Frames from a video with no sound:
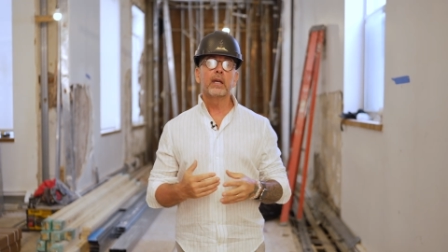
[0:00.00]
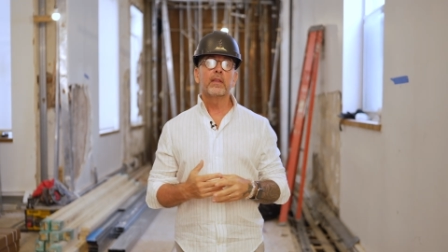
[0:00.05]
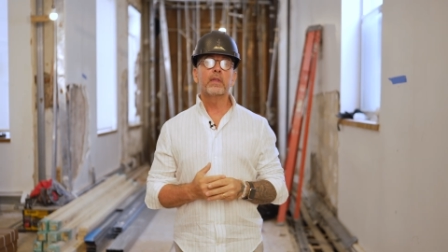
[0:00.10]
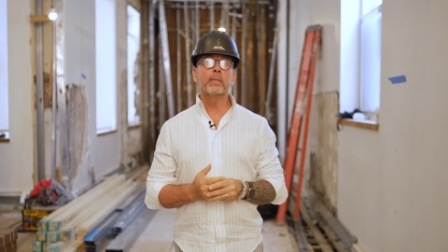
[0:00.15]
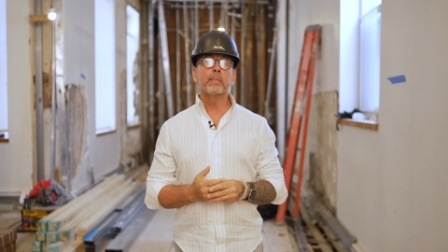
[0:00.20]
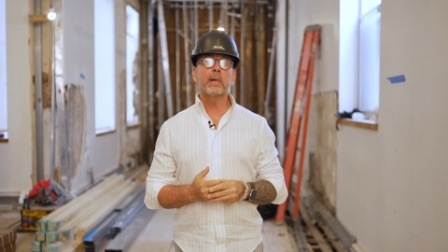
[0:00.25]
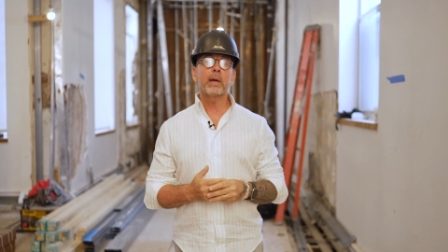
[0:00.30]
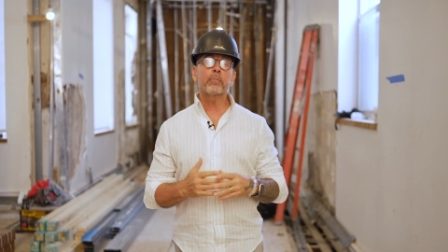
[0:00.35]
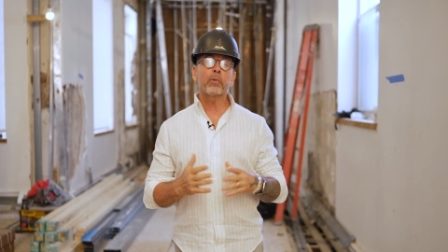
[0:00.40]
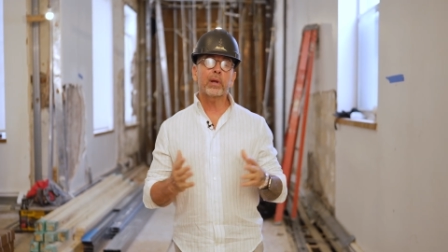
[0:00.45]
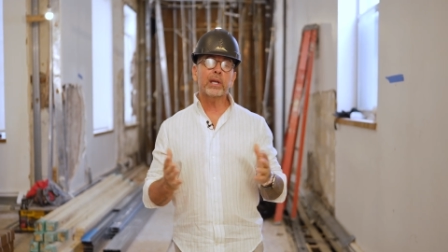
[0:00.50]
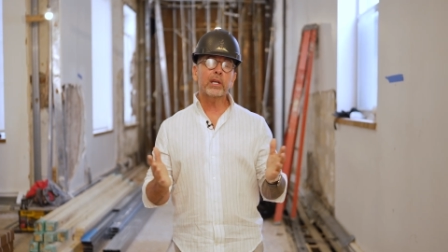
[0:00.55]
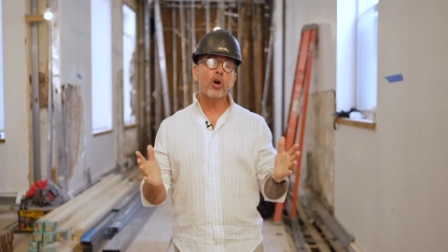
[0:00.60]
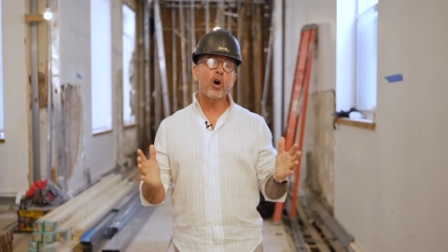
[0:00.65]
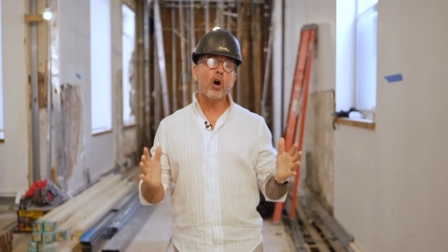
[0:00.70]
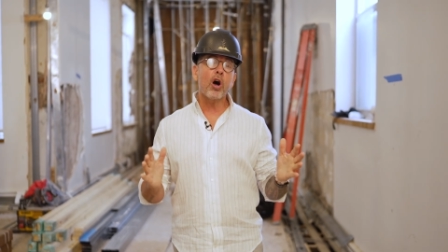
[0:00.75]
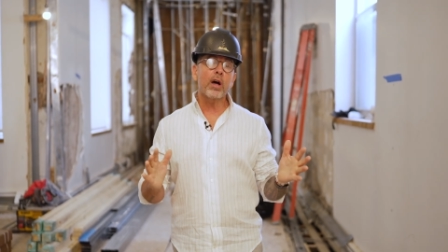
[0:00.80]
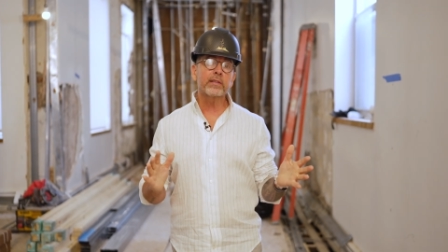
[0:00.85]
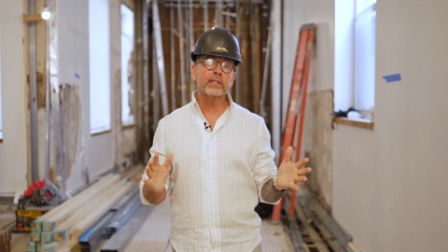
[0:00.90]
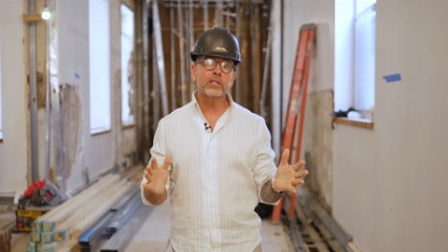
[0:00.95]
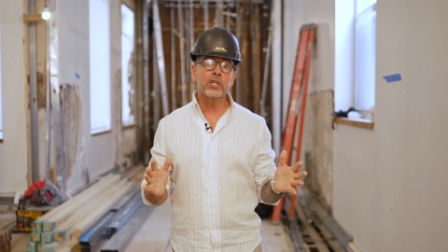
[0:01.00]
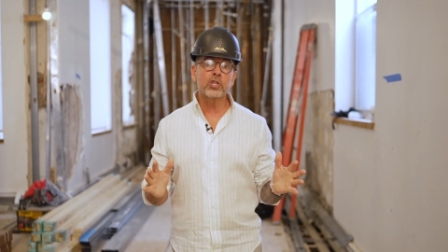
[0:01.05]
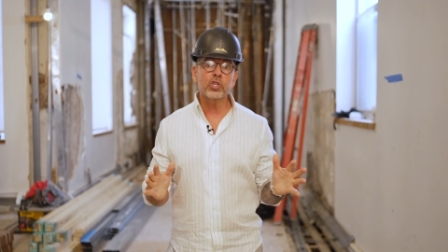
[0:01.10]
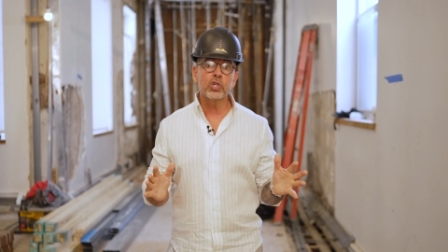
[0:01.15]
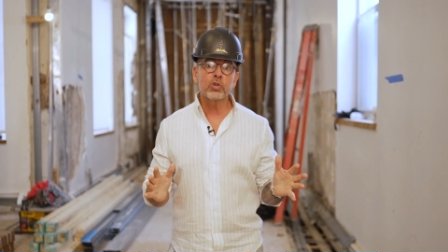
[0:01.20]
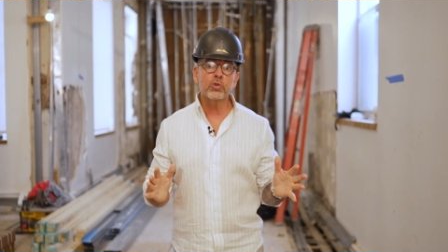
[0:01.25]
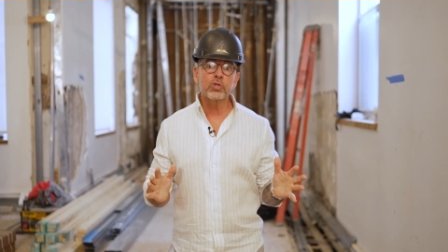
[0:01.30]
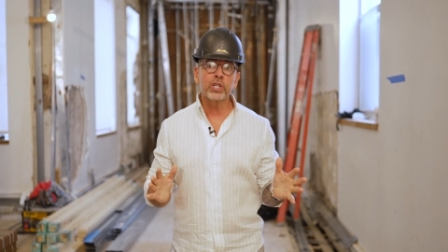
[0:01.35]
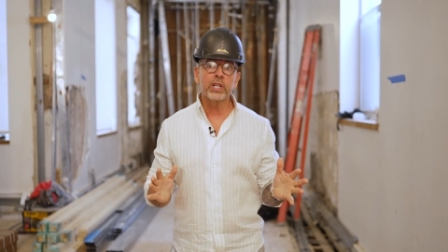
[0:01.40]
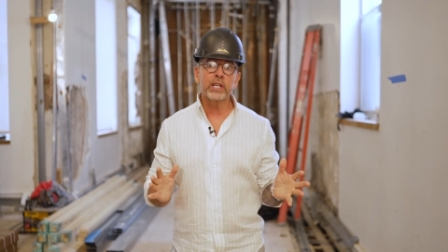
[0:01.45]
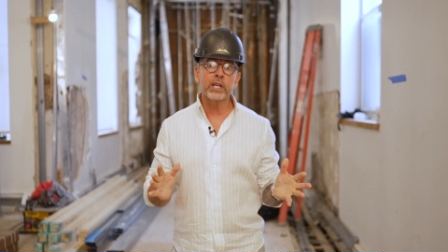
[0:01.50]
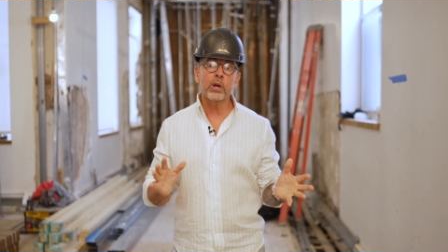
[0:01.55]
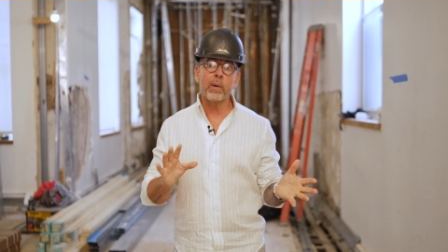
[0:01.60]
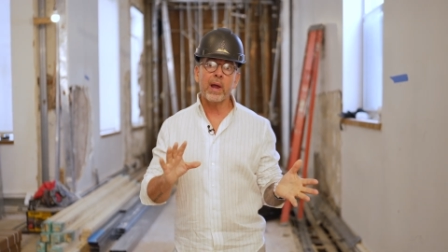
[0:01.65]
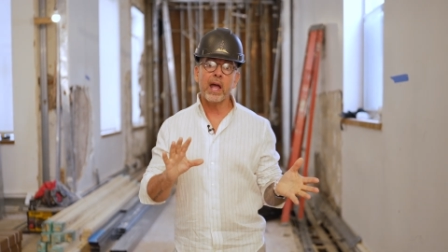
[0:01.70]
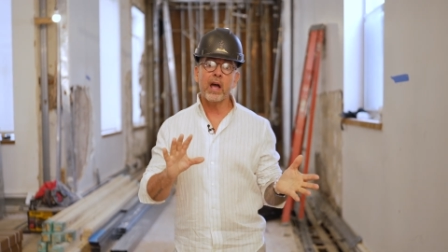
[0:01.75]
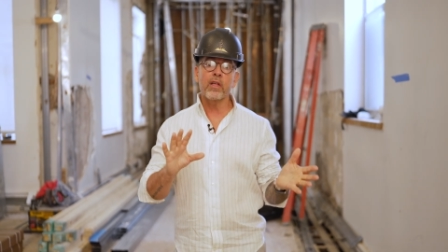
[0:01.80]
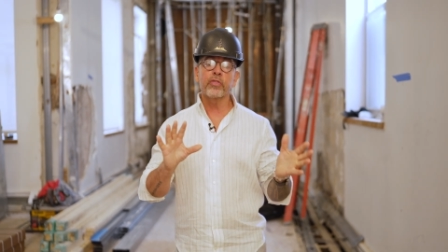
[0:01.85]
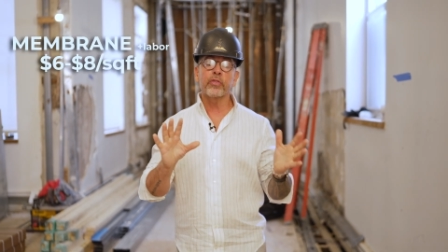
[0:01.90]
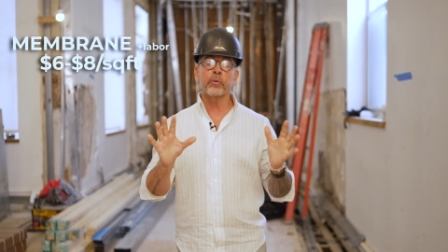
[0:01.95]
the membrane cost is usually
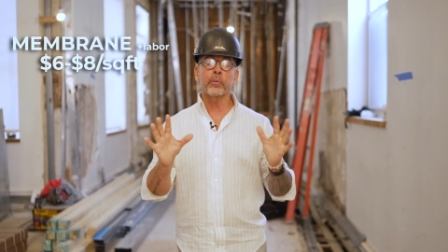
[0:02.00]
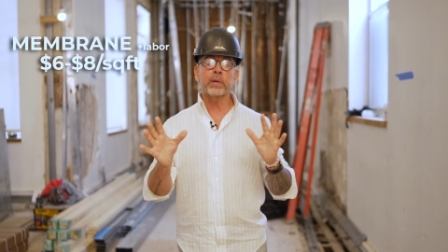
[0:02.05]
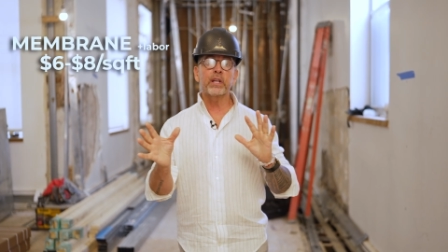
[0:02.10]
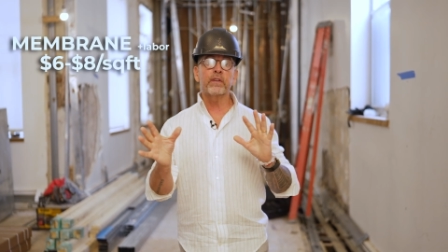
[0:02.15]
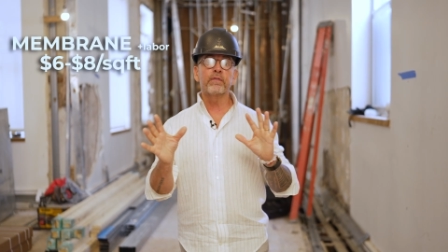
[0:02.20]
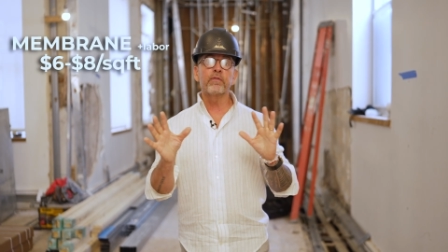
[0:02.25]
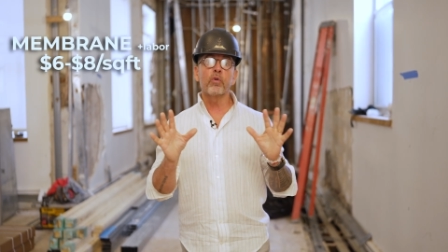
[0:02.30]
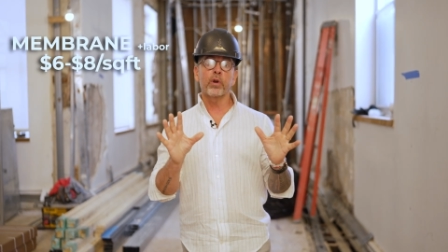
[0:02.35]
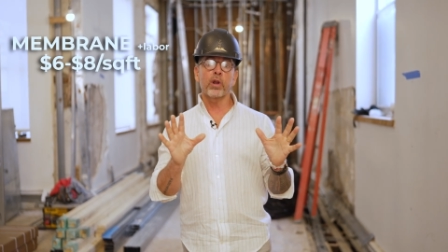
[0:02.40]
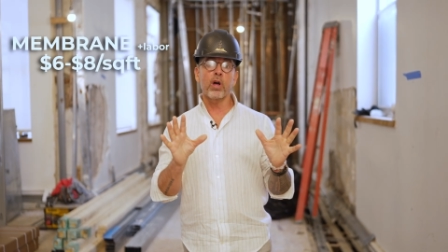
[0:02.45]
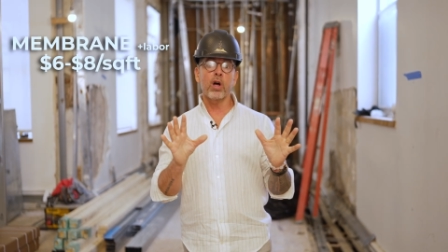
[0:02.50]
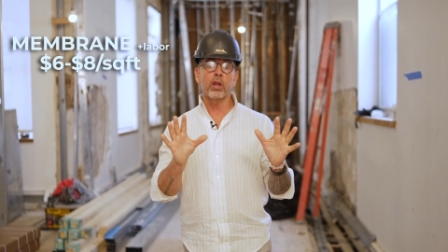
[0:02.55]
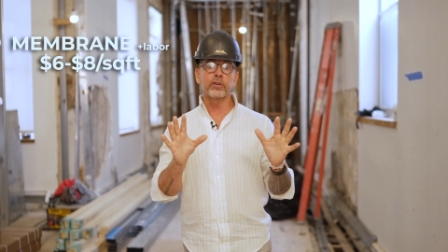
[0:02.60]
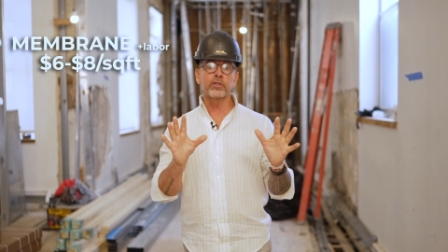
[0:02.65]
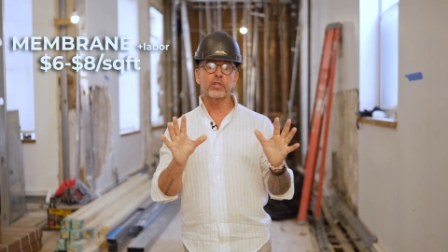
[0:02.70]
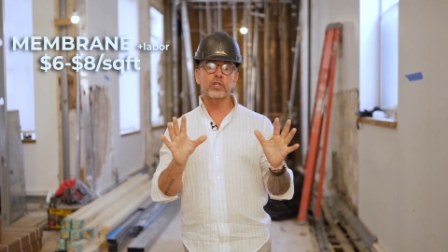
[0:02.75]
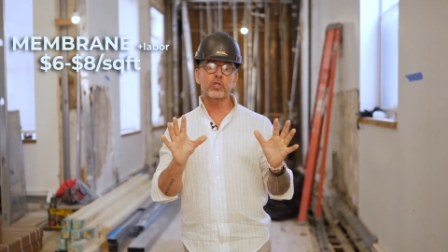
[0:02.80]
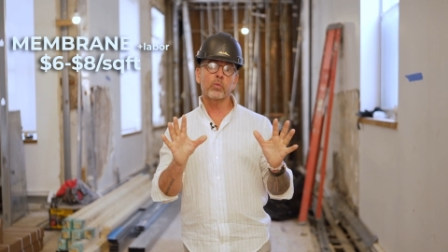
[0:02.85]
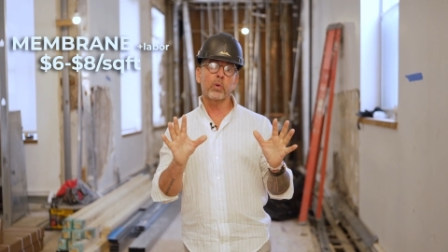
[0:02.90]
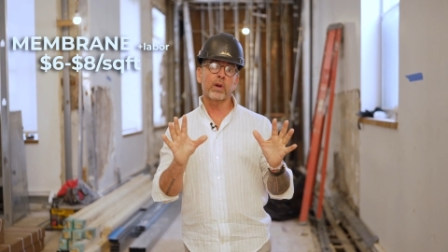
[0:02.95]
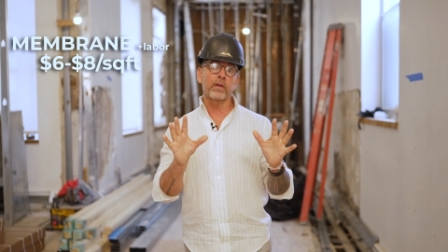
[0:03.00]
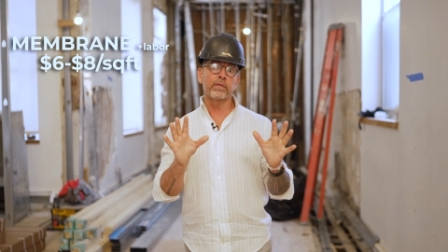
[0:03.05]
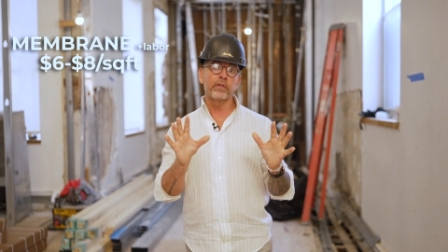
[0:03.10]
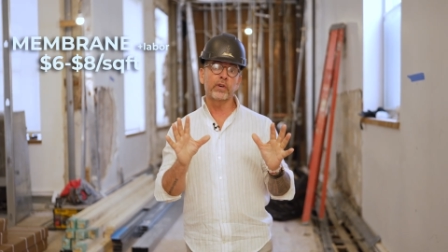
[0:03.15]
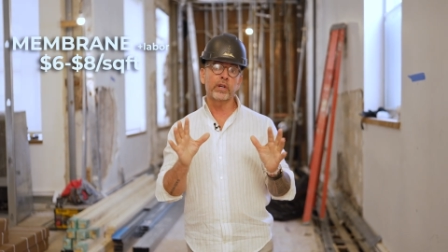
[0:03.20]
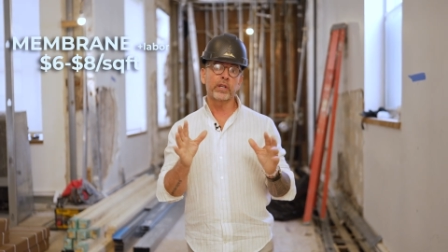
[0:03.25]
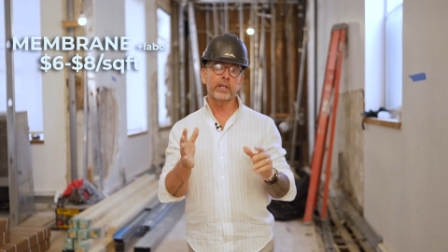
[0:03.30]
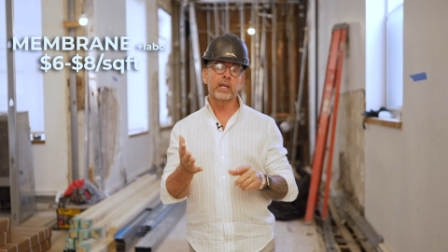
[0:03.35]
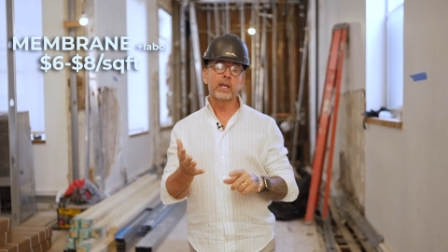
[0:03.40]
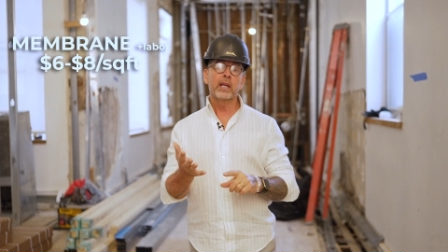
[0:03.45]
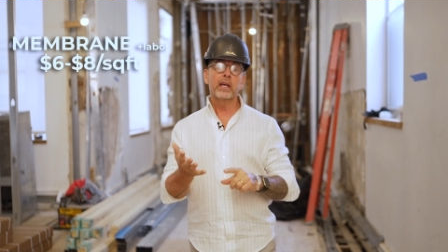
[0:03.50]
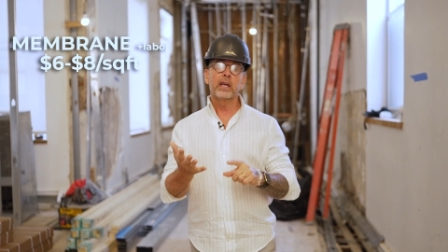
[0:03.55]
around three to $4 a square foot